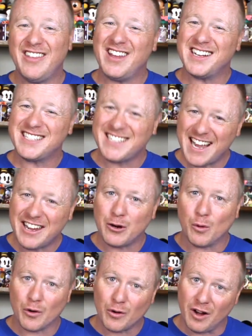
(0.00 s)
and then a
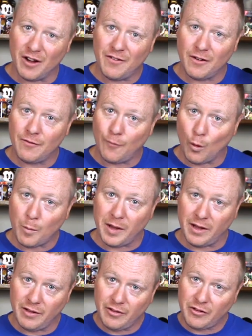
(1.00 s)
second order of 4
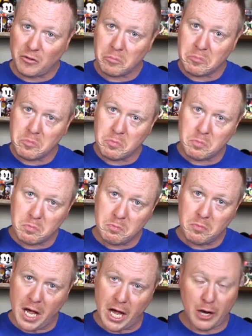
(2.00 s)
pins
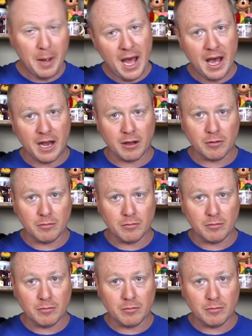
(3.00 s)
and a bag.